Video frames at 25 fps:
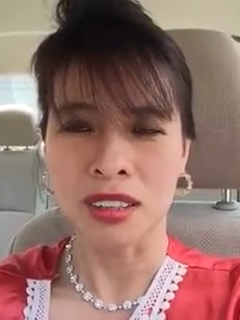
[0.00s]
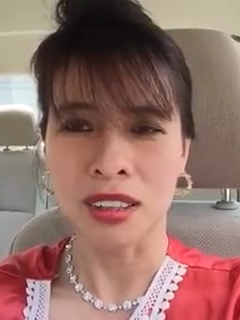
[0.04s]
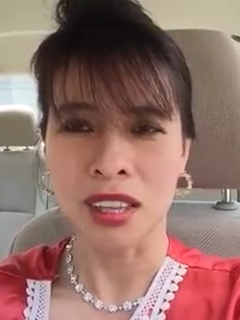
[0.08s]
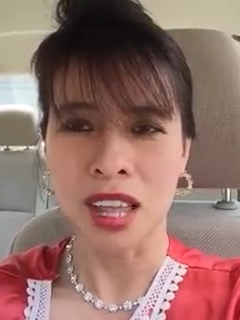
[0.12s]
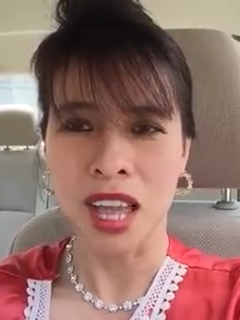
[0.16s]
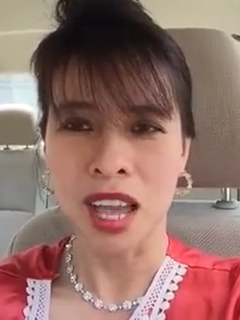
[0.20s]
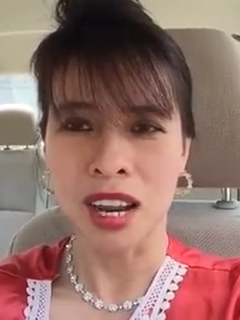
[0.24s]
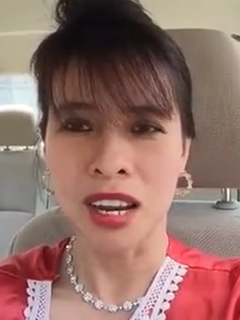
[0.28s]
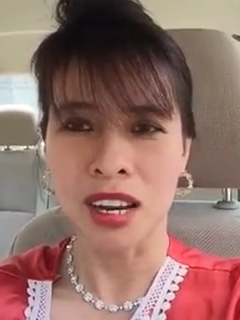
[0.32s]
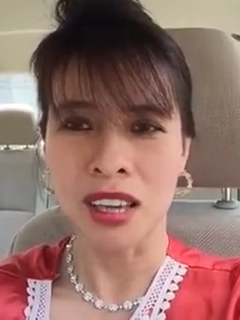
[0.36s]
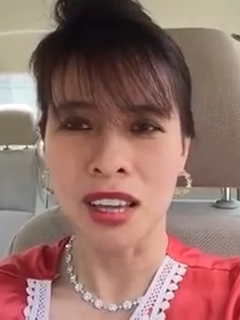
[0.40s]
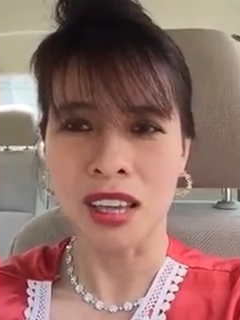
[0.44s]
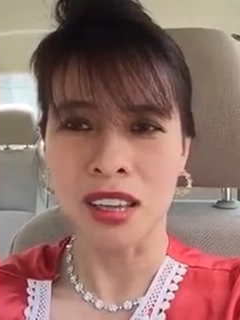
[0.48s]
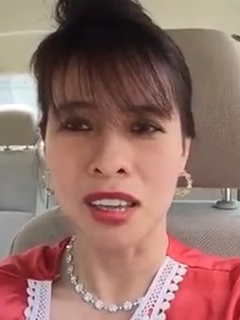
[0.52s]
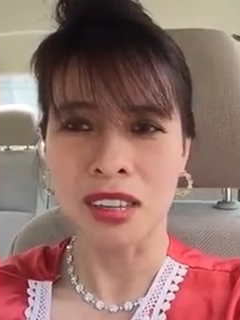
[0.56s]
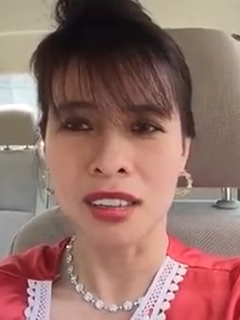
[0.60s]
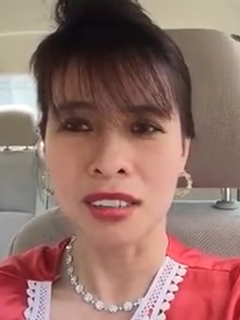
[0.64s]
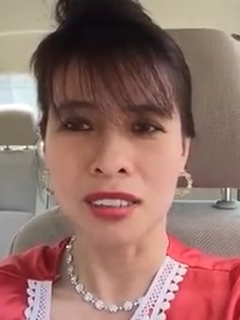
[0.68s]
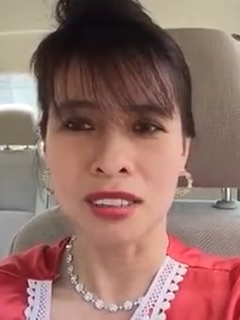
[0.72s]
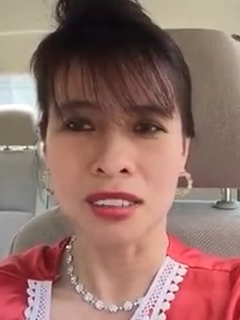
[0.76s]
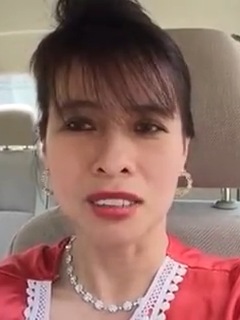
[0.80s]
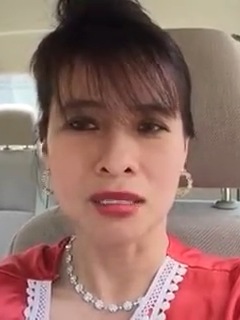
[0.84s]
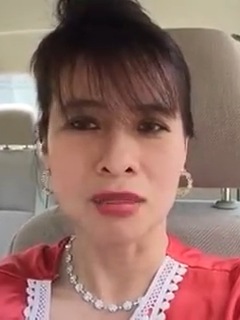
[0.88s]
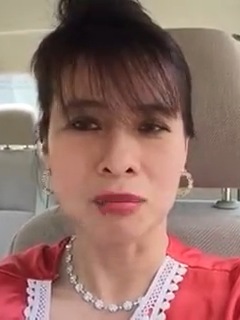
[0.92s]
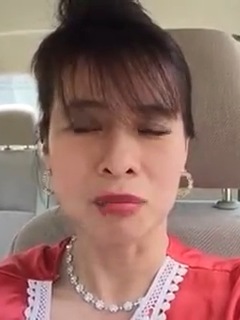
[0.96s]
that
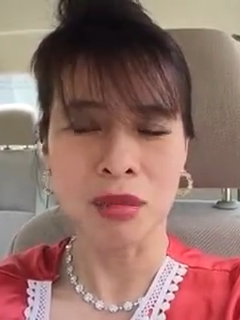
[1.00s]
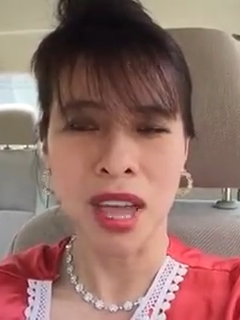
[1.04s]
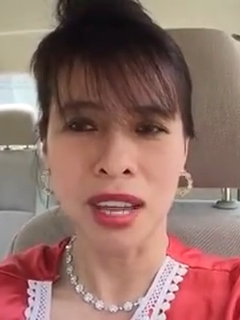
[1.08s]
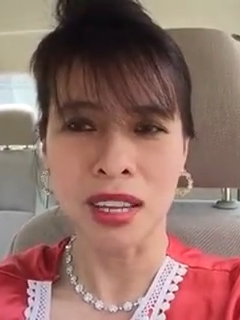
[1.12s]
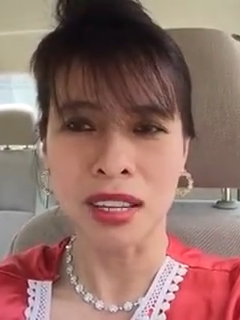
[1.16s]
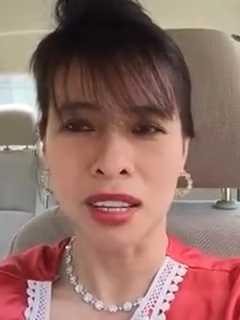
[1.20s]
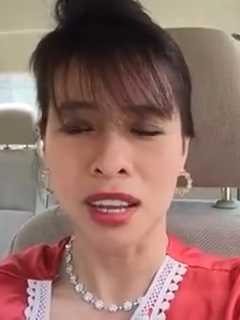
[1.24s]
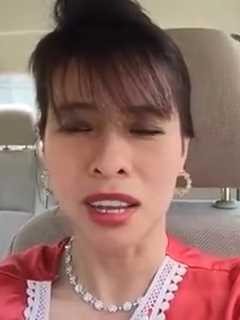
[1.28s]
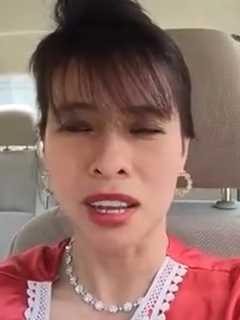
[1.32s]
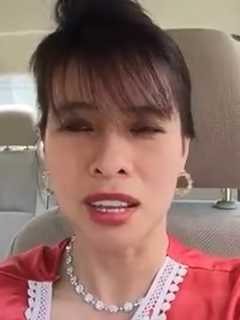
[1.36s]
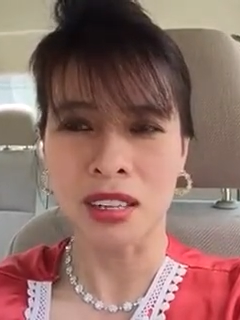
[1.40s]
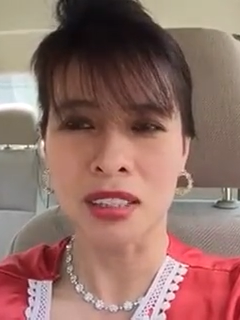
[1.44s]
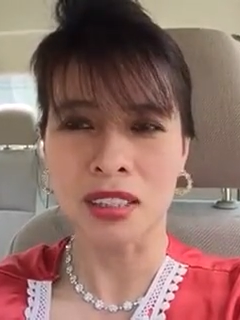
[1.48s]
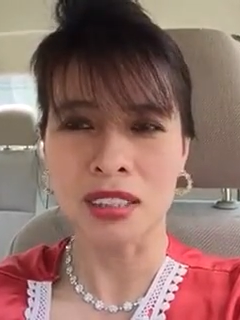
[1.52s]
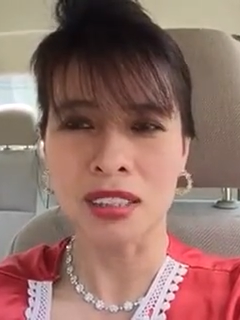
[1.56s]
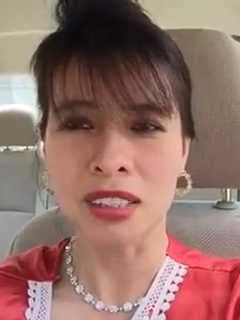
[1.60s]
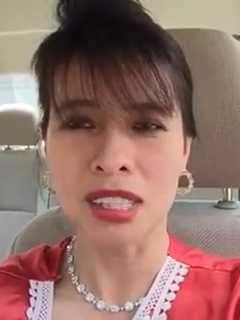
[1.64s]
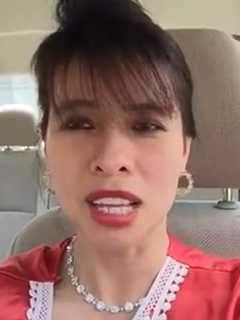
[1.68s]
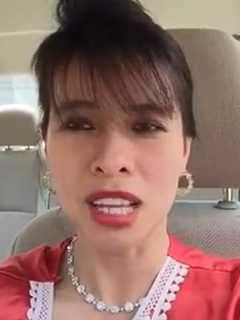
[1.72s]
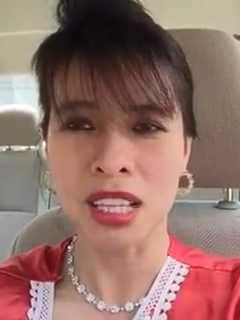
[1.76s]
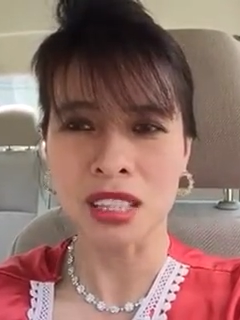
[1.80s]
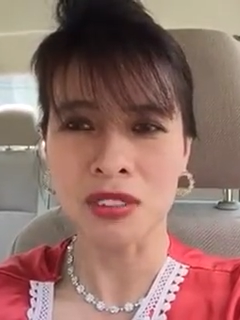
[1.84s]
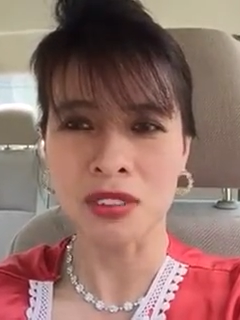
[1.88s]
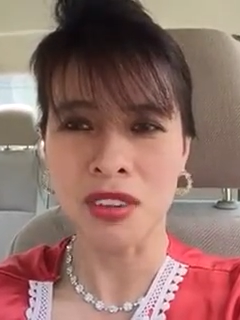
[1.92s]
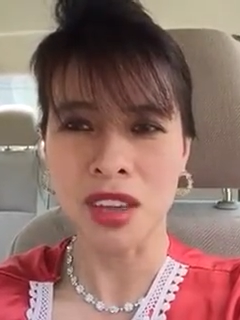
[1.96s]
is making
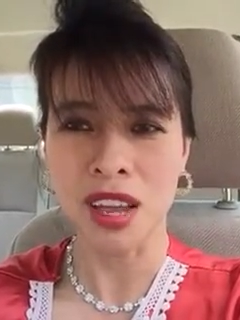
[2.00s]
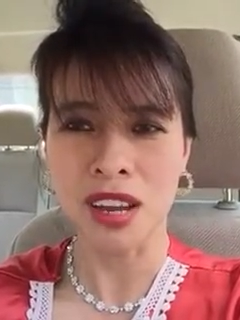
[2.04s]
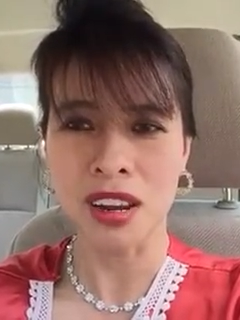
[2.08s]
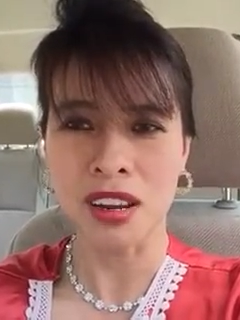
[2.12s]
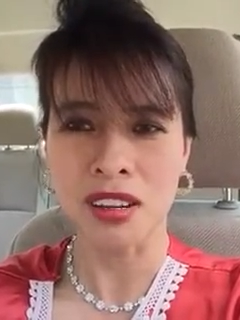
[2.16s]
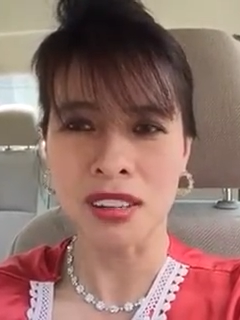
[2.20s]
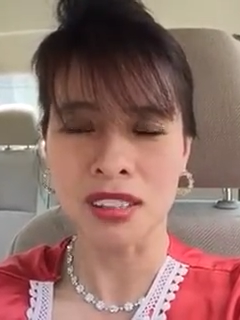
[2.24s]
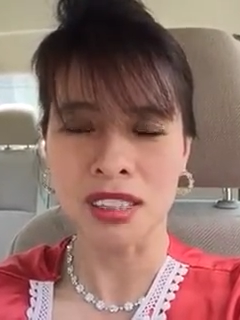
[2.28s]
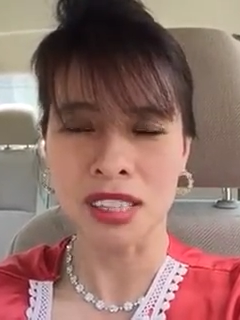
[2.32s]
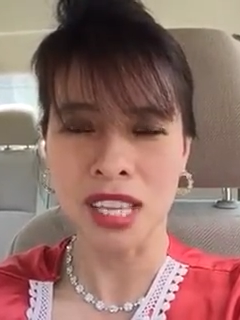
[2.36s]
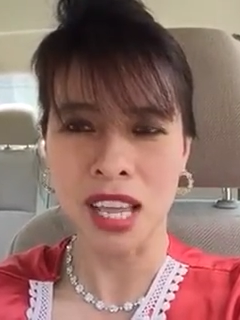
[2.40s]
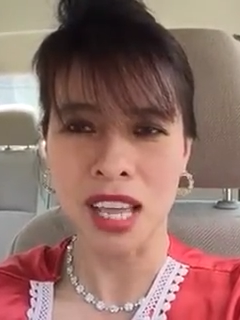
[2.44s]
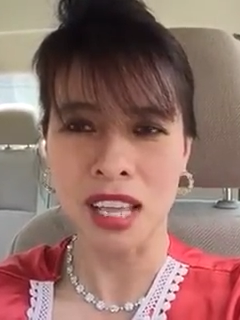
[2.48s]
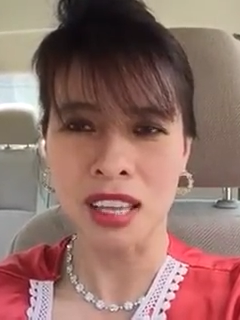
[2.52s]
6 figures